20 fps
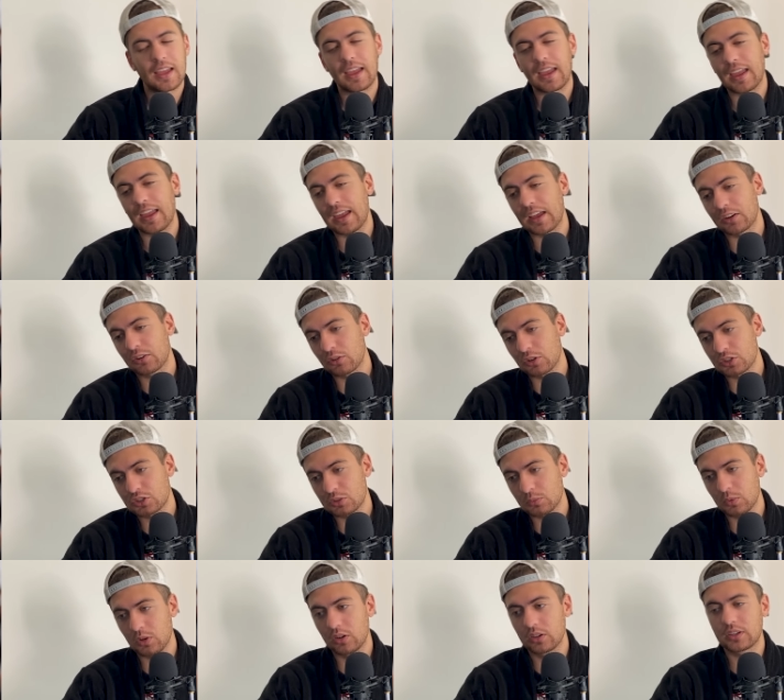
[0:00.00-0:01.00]
and
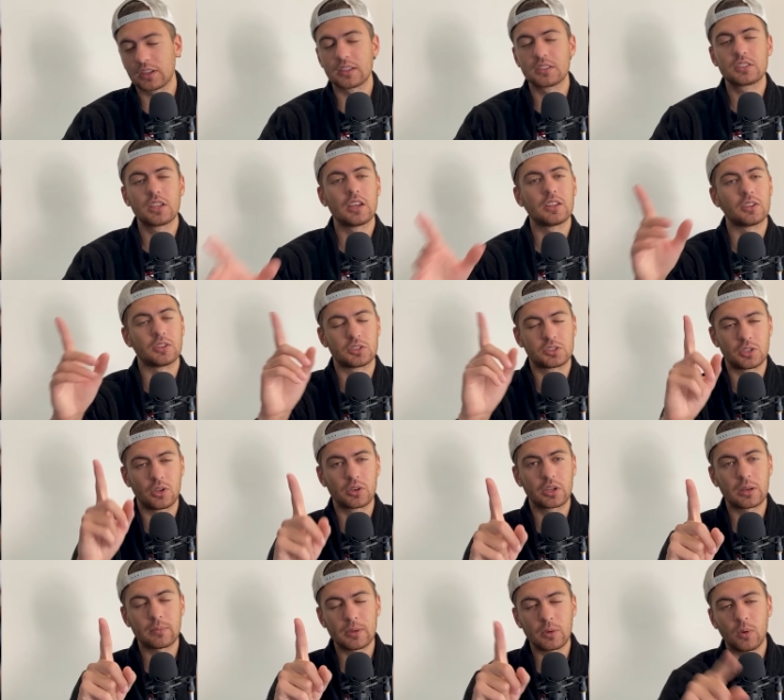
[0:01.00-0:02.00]
Christian Wilkins, there's still
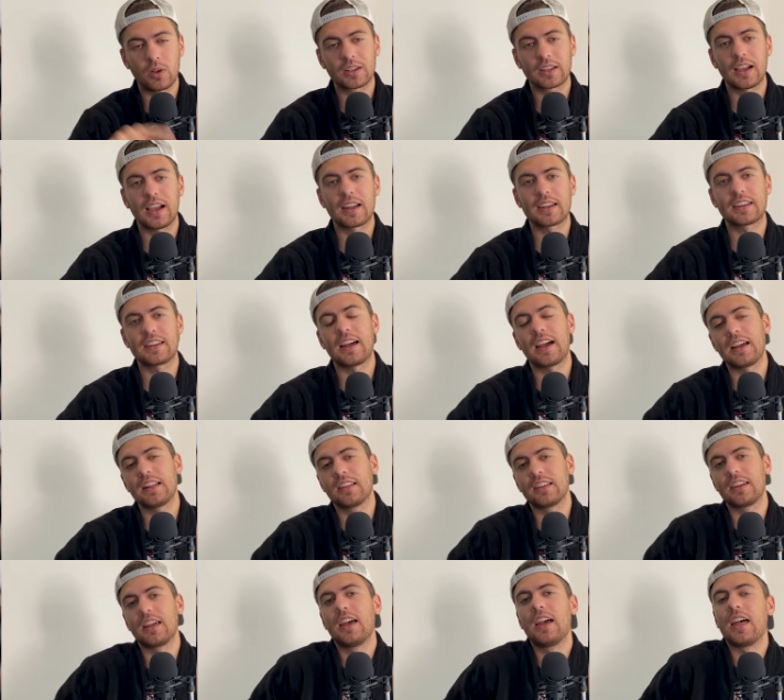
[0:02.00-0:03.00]
going to be one guy on an
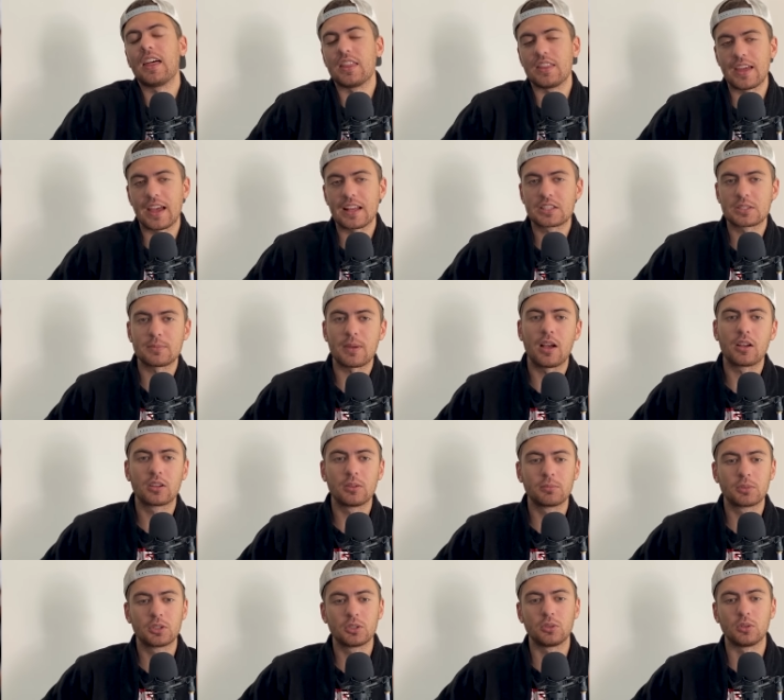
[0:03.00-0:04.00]
island. That's
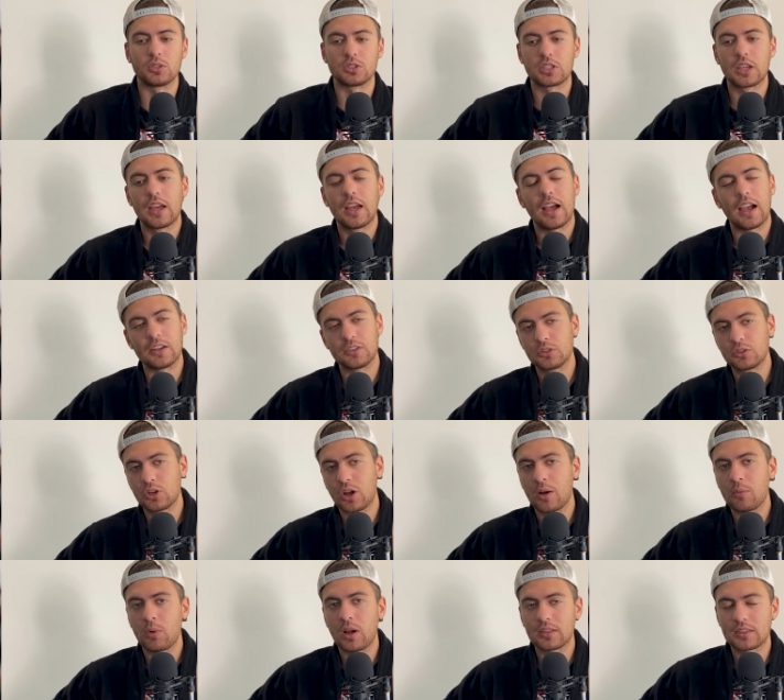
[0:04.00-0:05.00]
Malcolm Koonce. I do
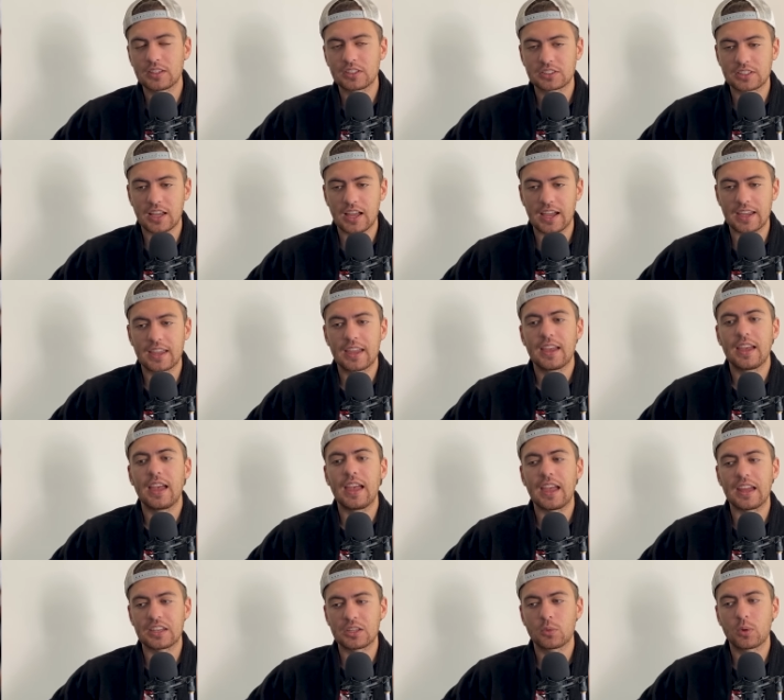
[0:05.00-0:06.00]
not want this guy
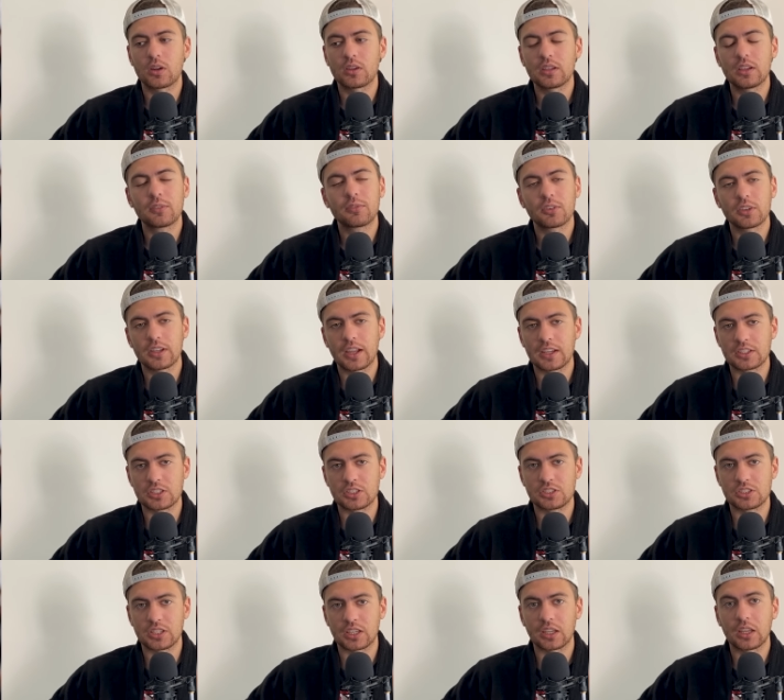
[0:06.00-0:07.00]
anywhere near free
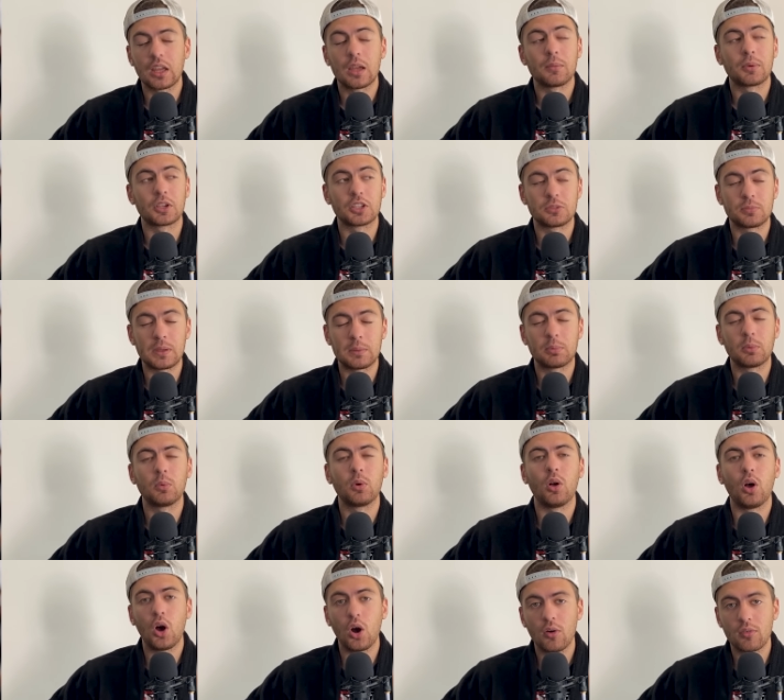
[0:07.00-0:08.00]
agency because people
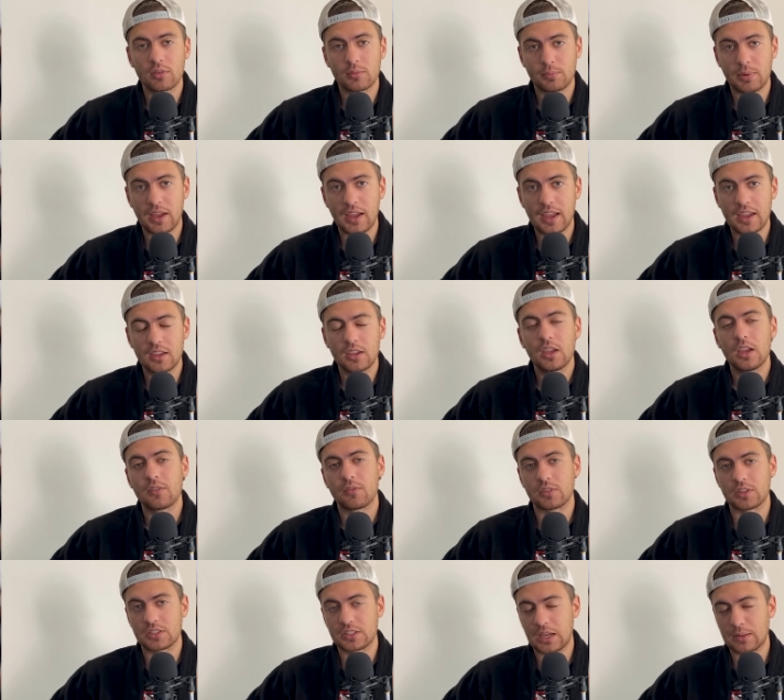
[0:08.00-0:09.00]
will overpay
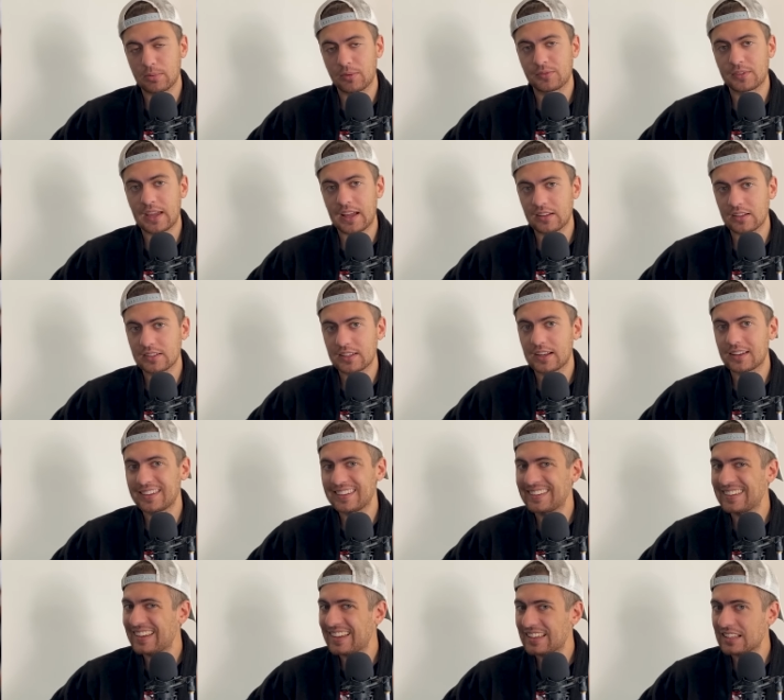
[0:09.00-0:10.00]
for the type of talent that
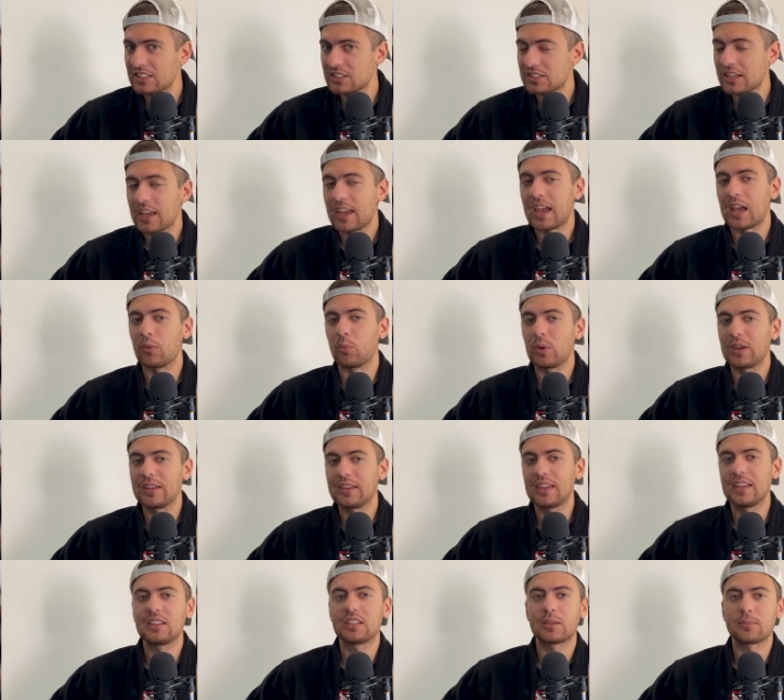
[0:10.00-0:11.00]
he is, and we
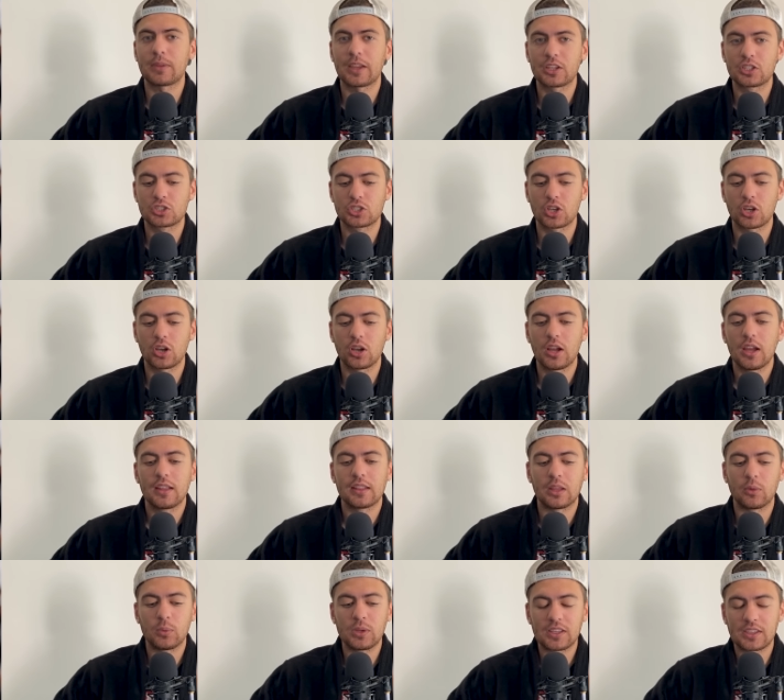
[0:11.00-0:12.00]
need to make sure
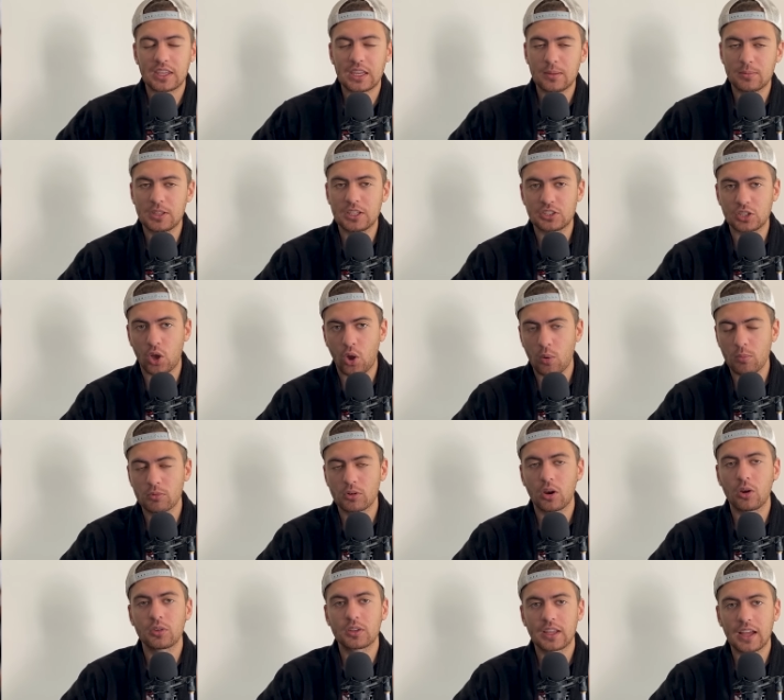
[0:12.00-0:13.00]
that we keep these
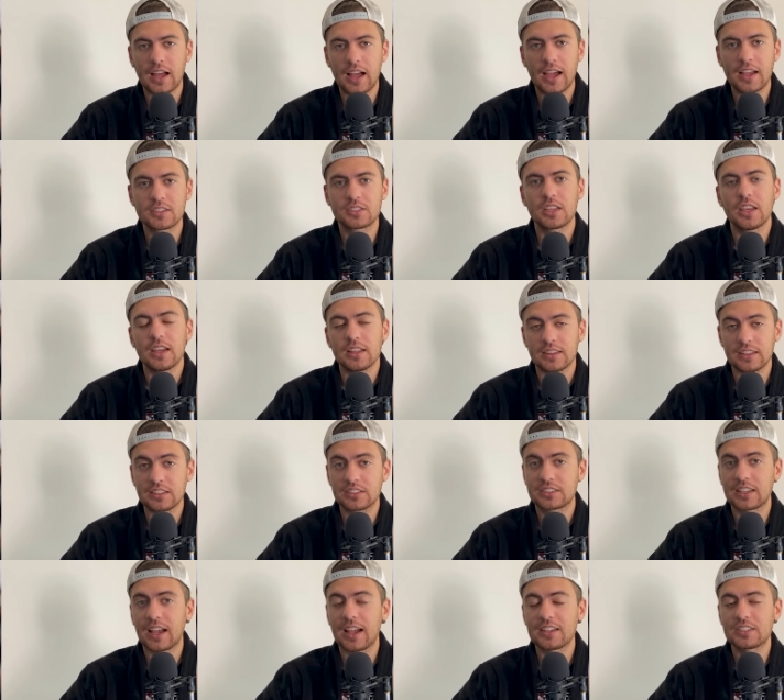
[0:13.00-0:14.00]
homegrown guys, these
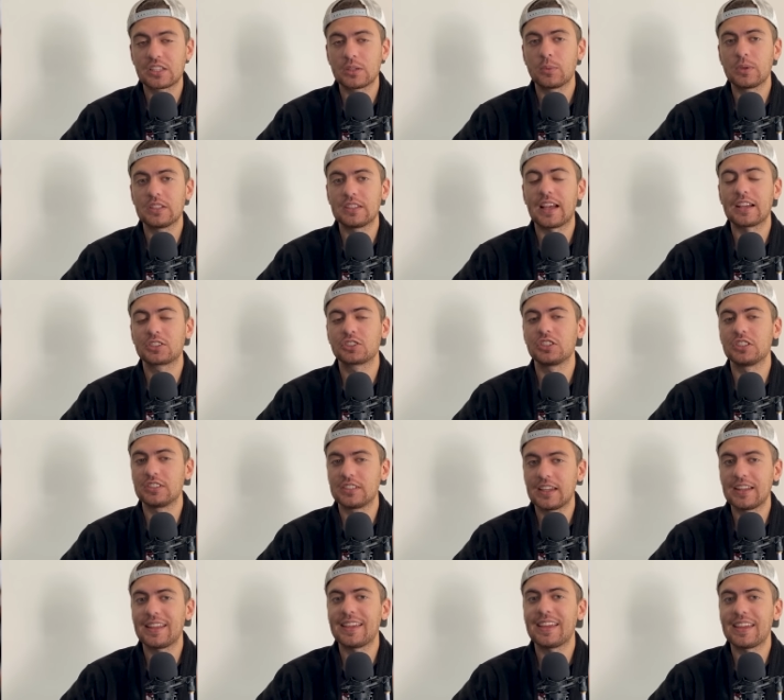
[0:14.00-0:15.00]
guys that we actually
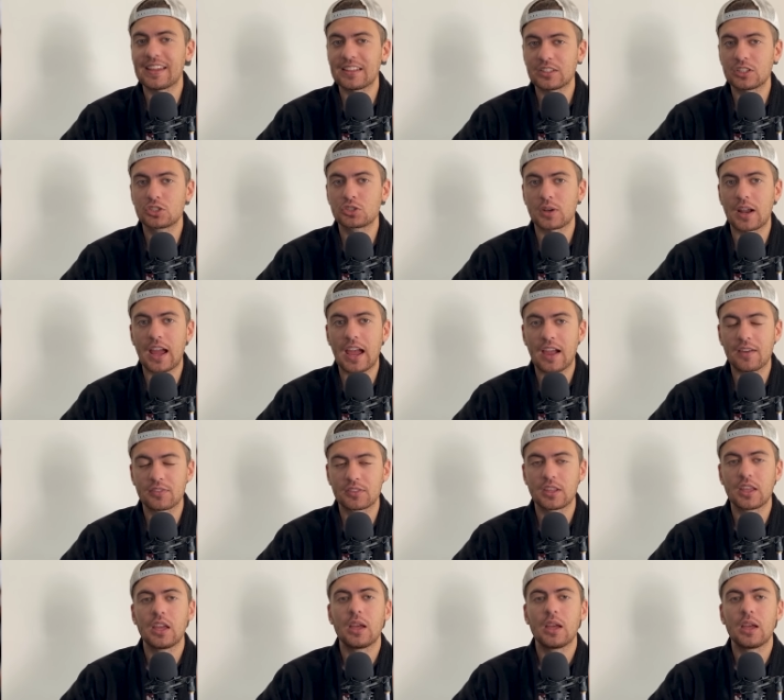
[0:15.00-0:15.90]
did hit in the draft